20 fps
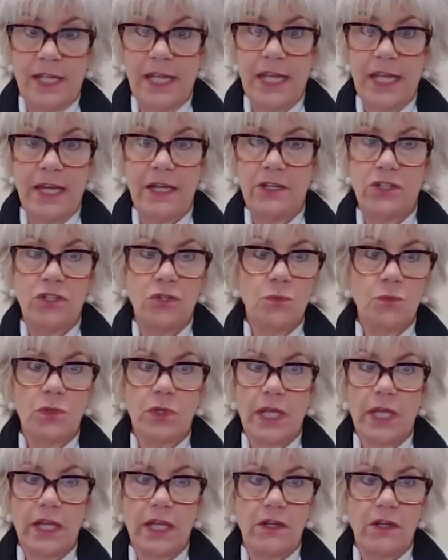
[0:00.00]
and you
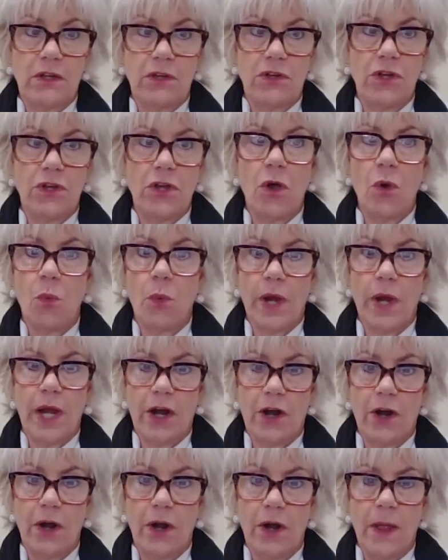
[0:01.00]
will get
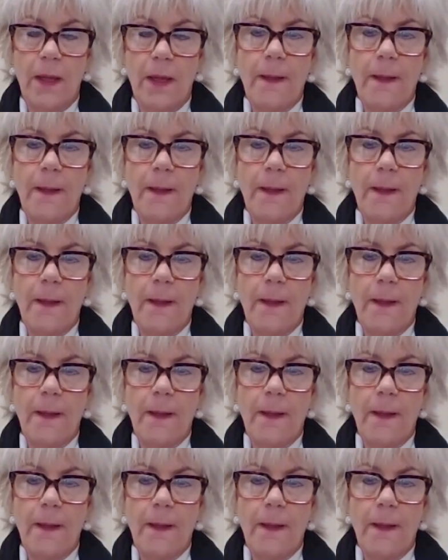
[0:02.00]
nowhere.